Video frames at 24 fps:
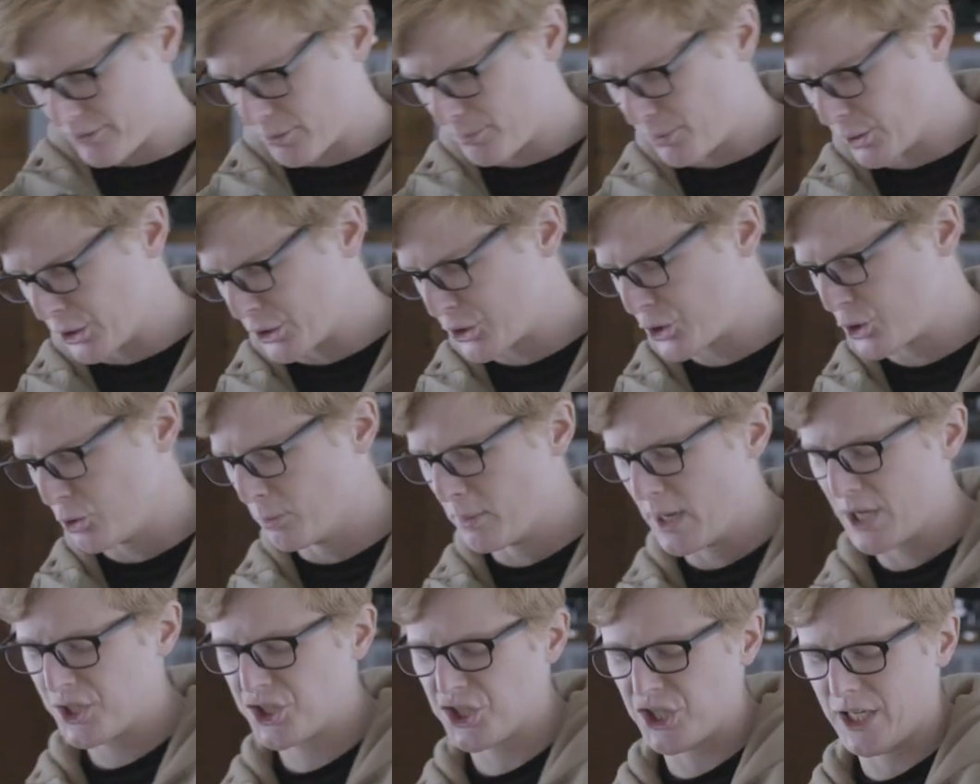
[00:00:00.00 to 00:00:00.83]
you put too
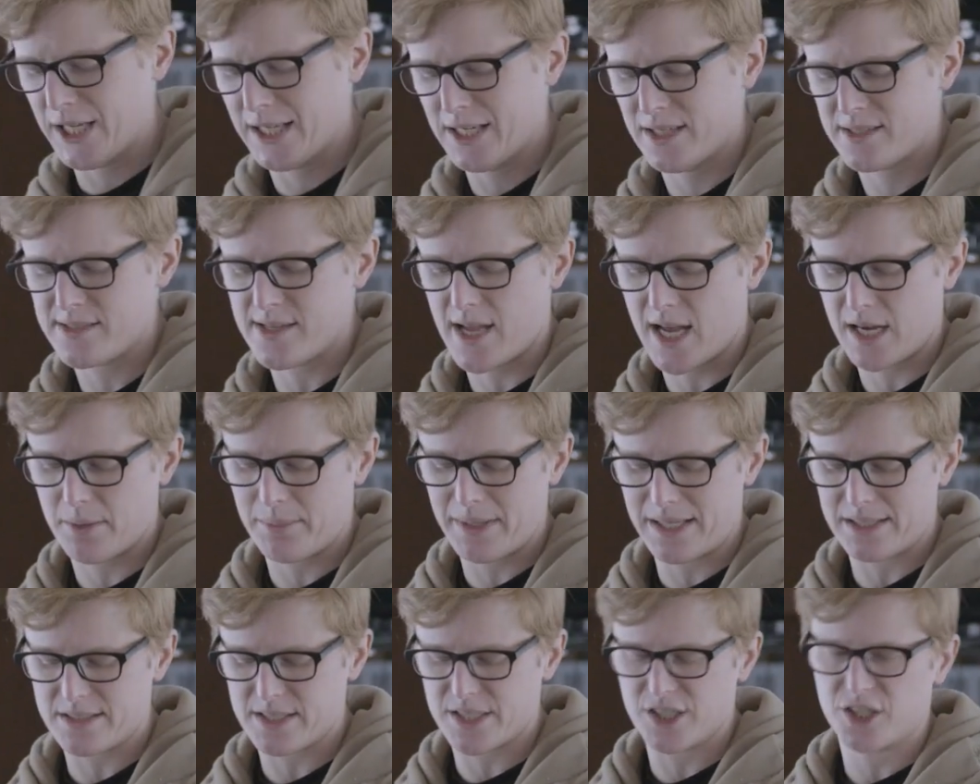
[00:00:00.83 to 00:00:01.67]
much in, it's not a
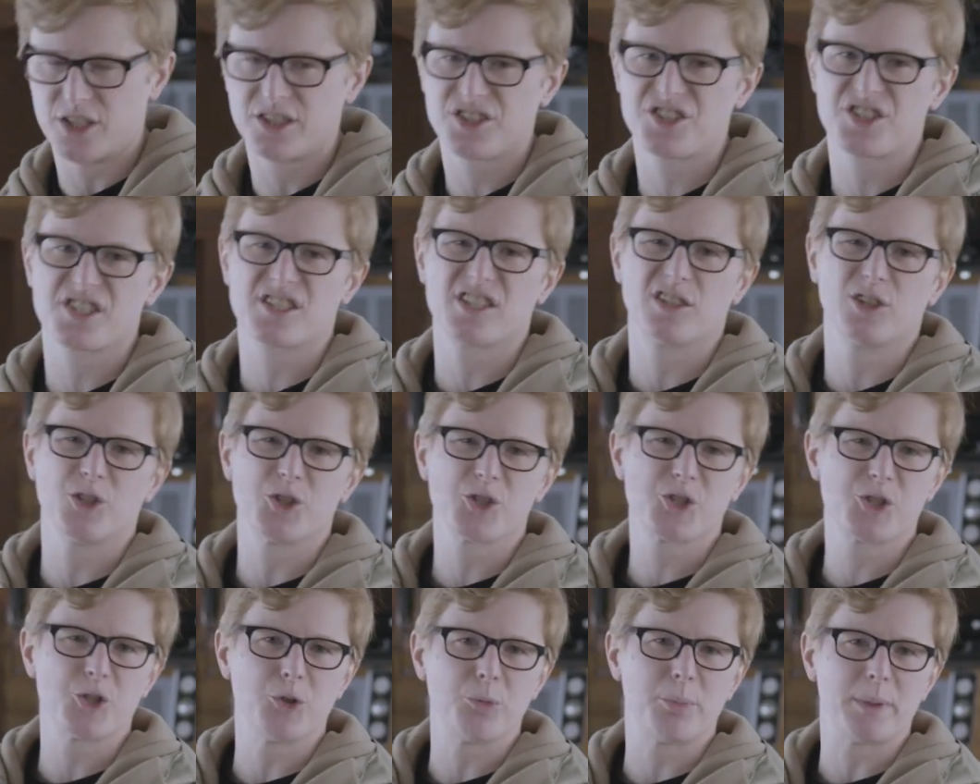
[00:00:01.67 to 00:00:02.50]
big deal, it's just a little
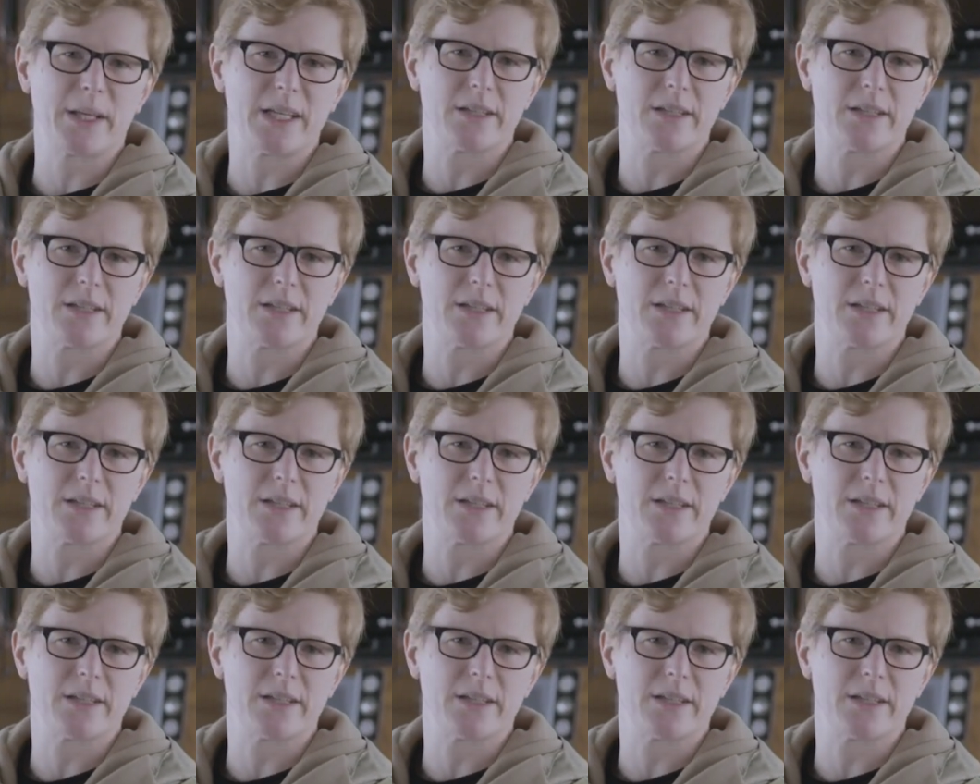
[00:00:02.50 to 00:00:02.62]
soupy.